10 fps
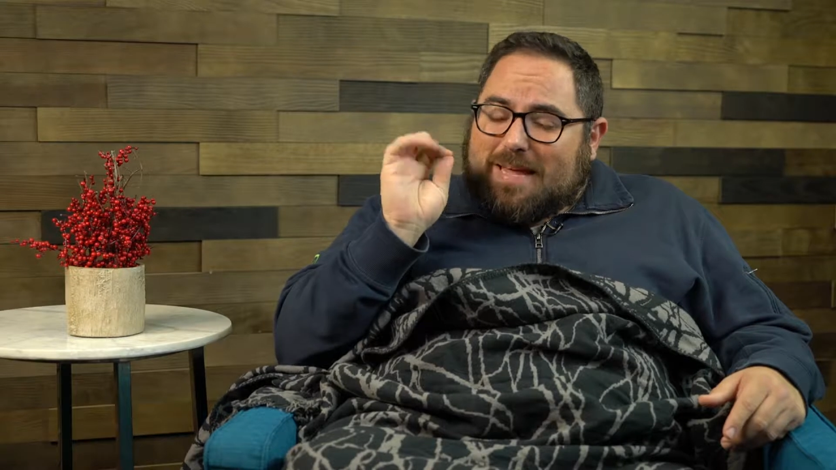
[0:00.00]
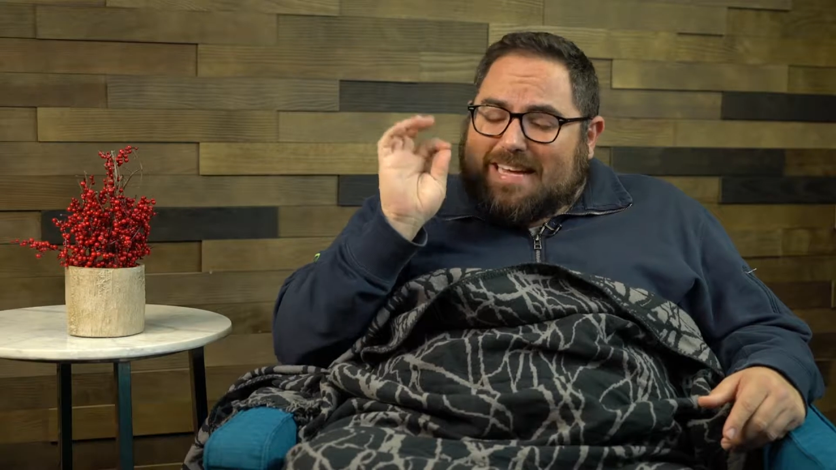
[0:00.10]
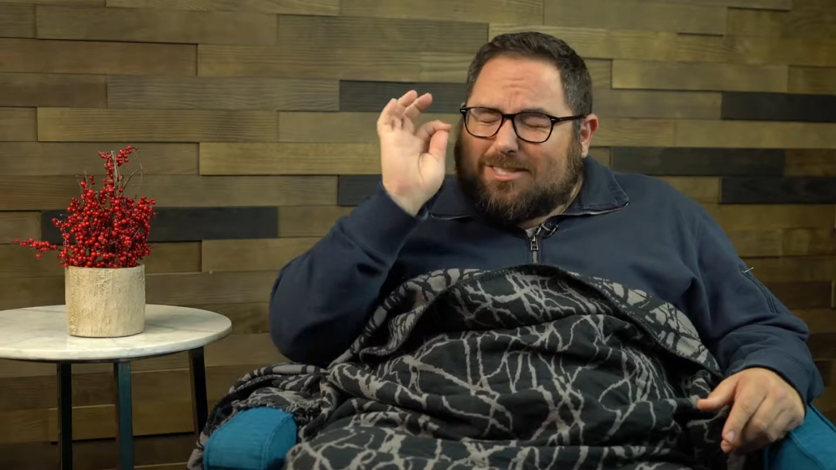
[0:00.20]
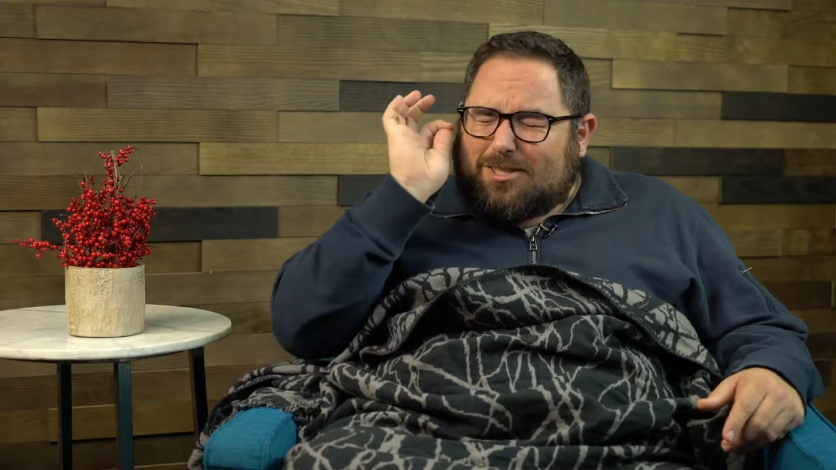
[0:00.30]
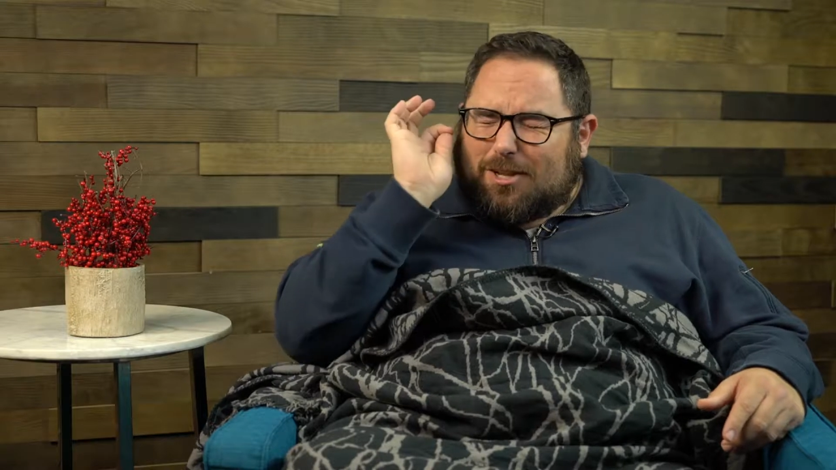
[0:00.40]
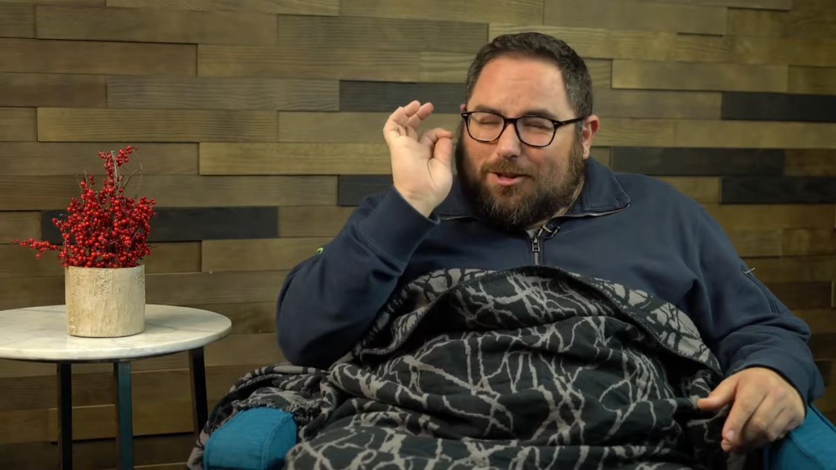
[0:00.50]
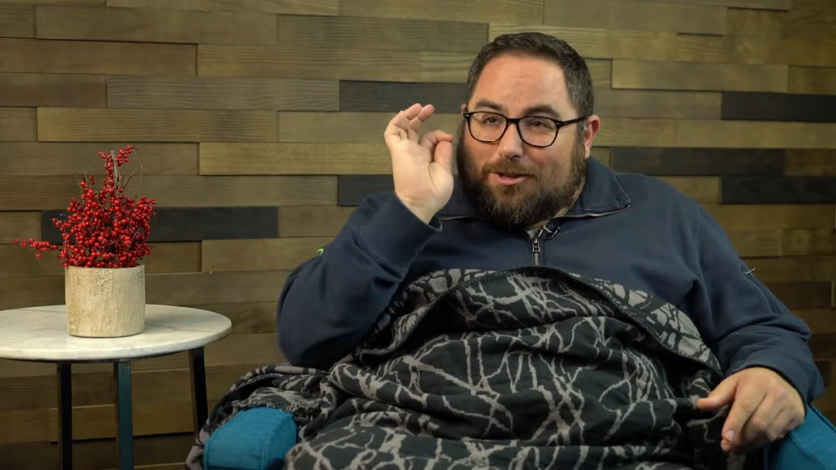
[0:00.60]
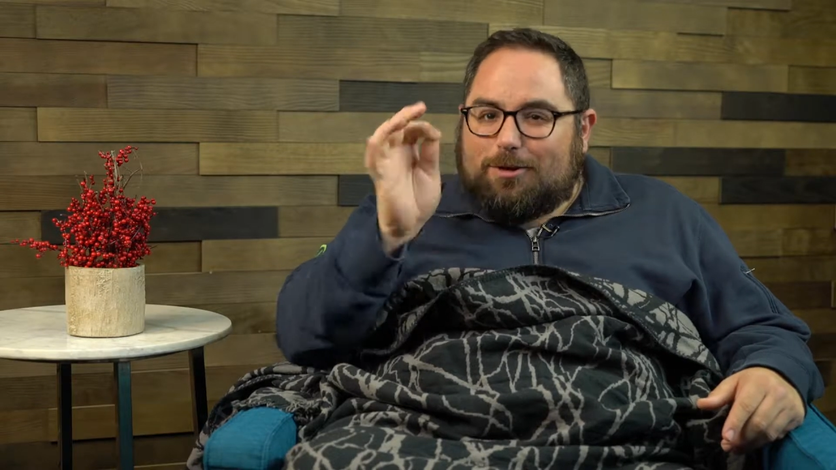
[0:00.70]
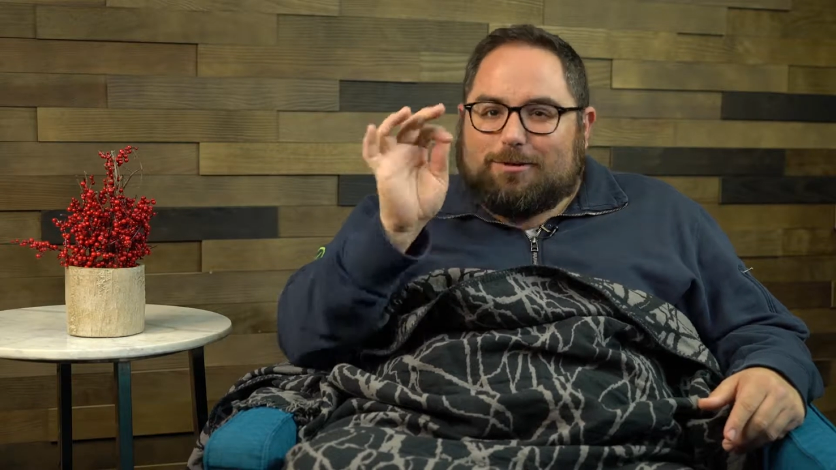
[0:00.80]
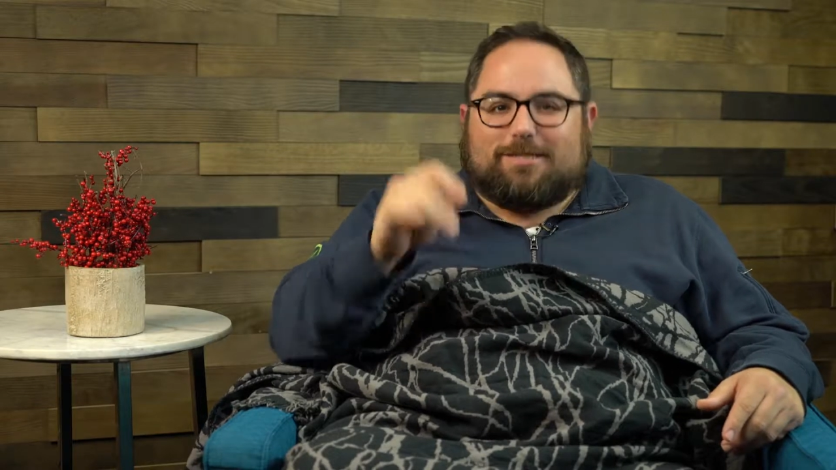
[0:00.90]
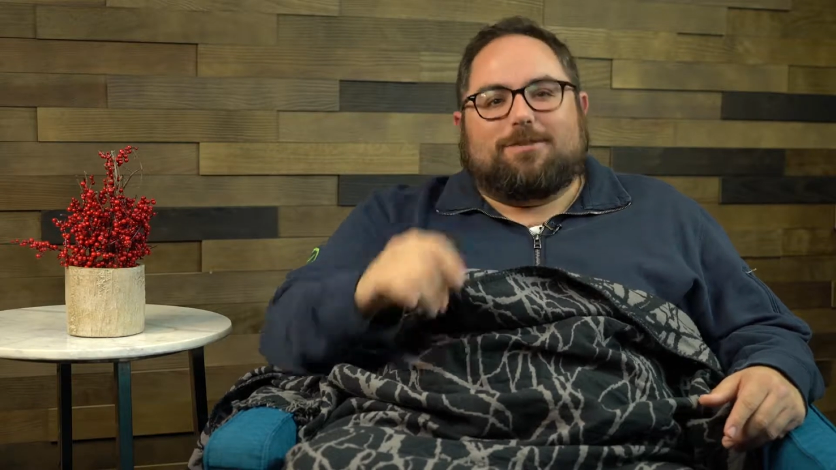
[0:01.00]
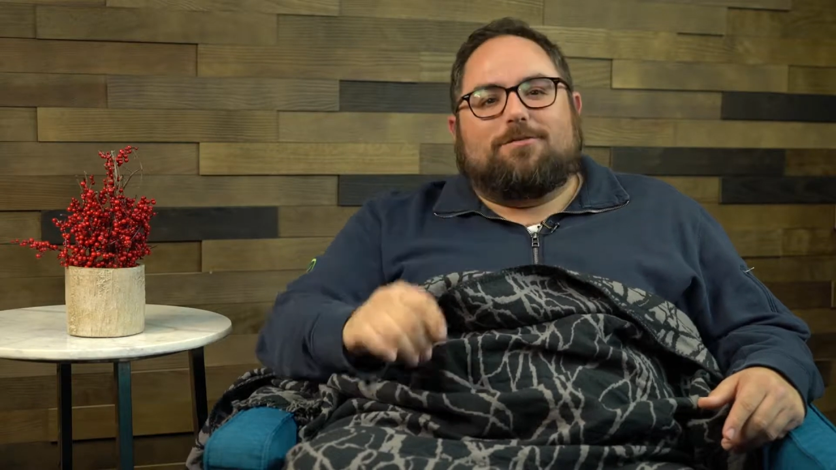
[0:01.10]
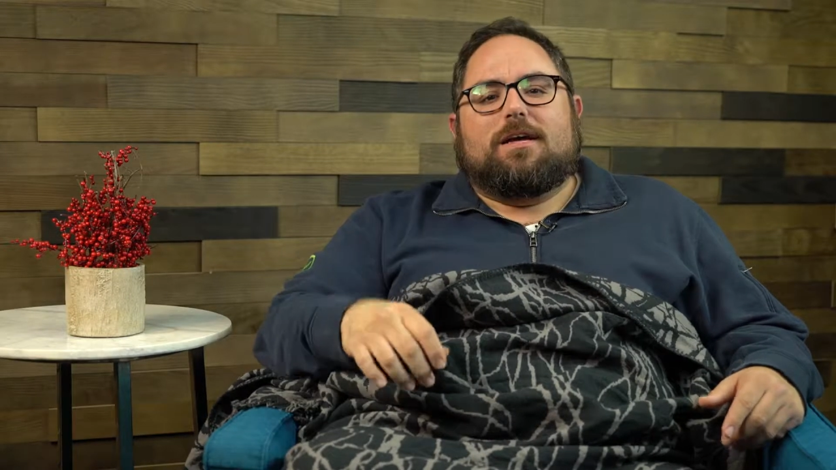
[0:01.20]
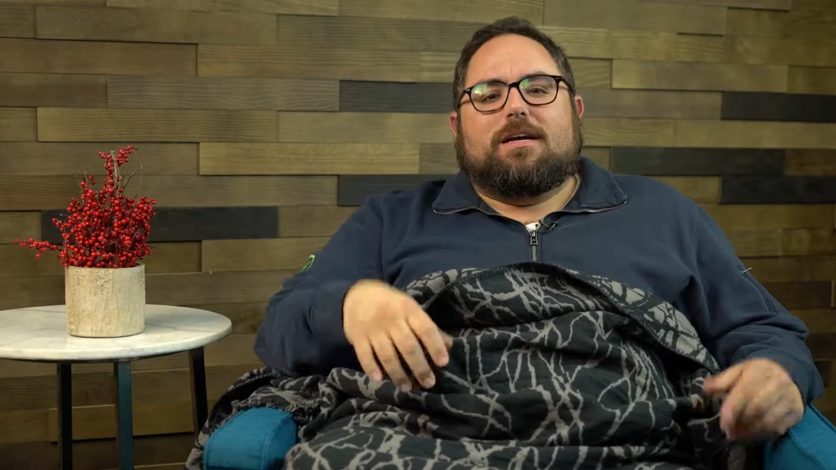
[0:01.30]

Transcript: exclusive